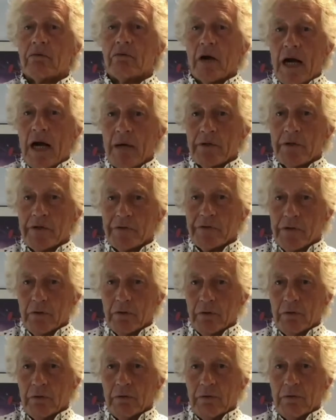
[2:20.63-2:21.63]
Drama
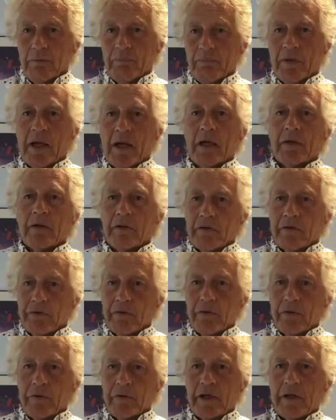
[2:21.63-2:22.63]
School, did
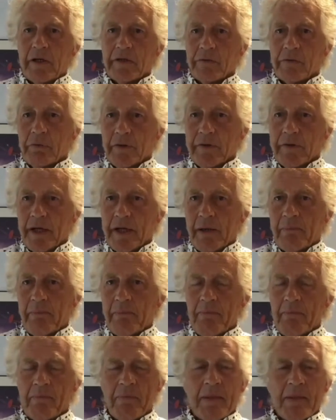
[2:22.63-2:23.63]
2 years with
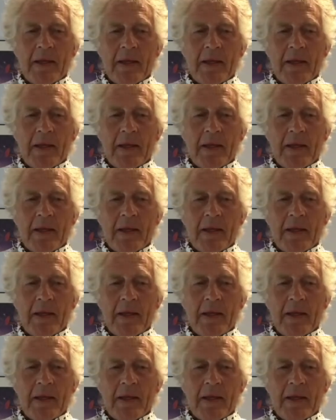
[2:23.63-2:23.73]
them.